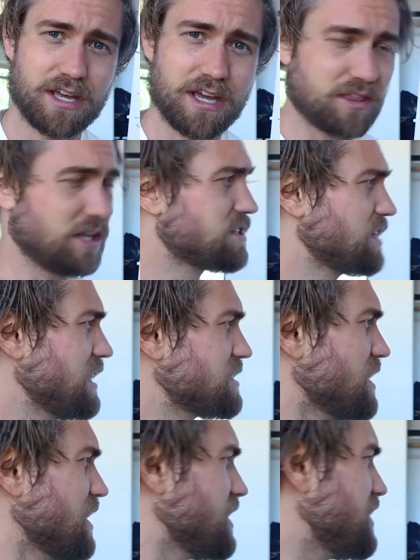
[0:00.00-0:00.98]

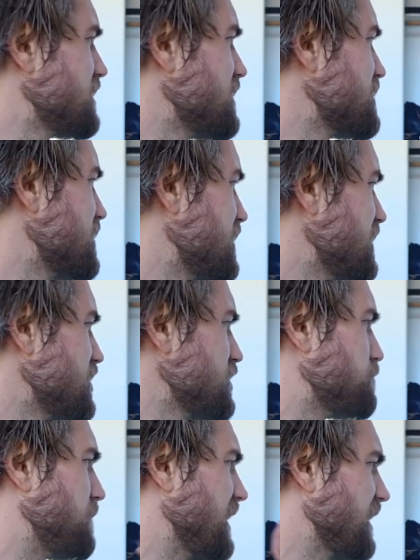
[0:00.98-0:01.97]
This
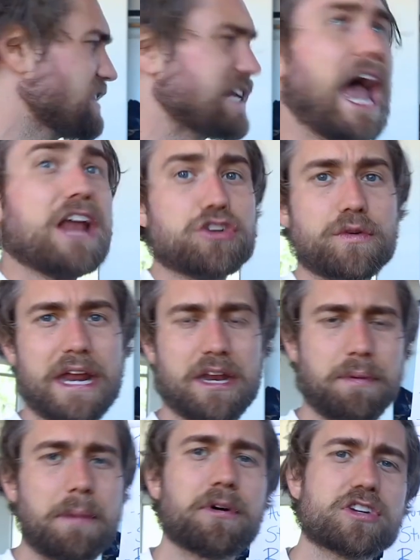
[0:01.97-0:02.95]
is being
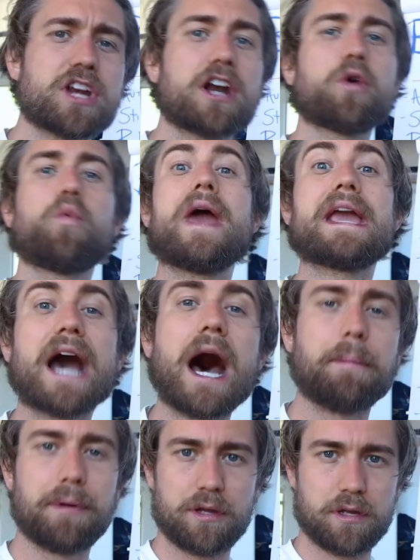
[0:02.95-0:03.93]
exaggerated. People are starting to wake
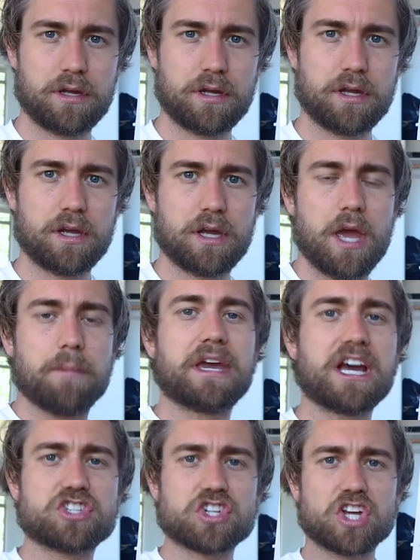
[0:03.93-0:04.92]
up
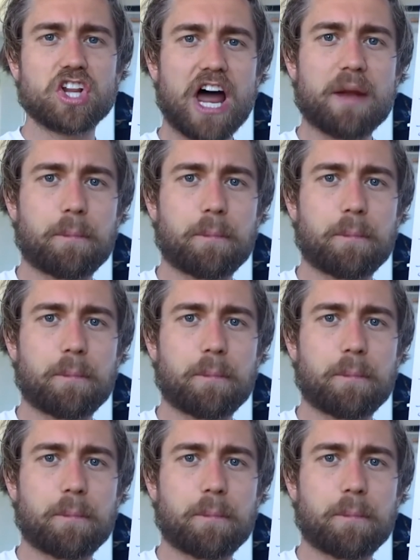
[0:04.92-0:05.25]
because there's a lot